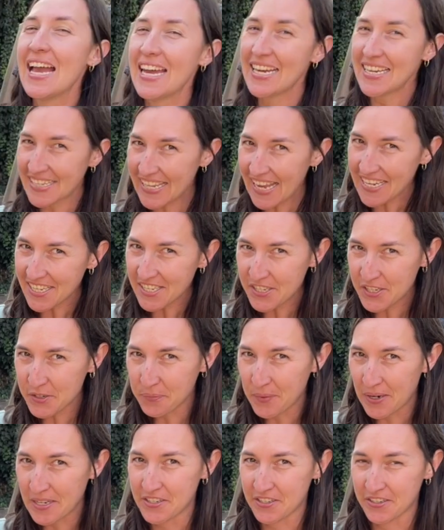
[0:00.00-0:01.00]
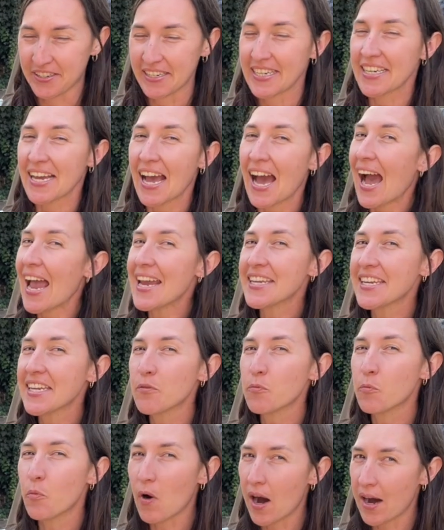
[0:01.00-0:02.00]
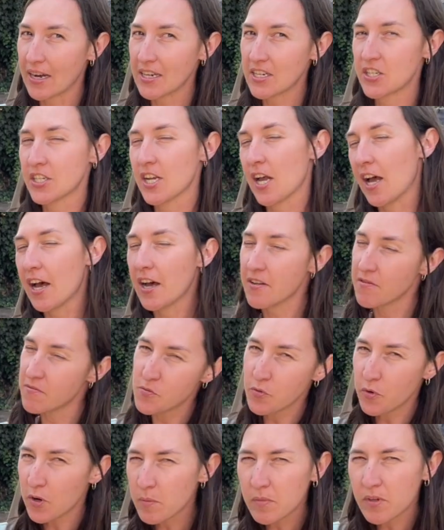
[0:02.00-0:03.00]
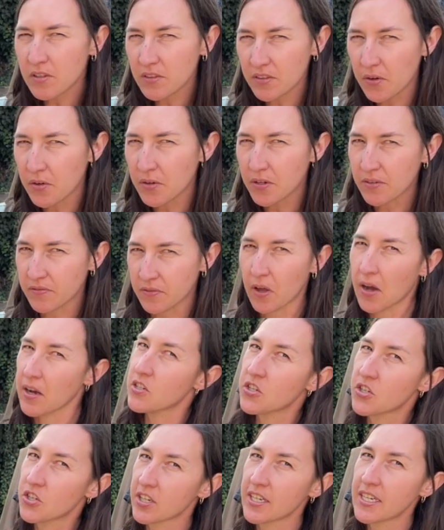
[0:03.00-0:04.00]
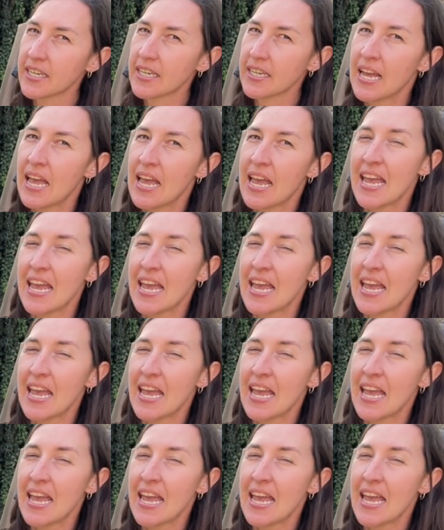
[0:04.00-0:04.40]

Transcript: In case you're wondering, I can wash a normal load of laundry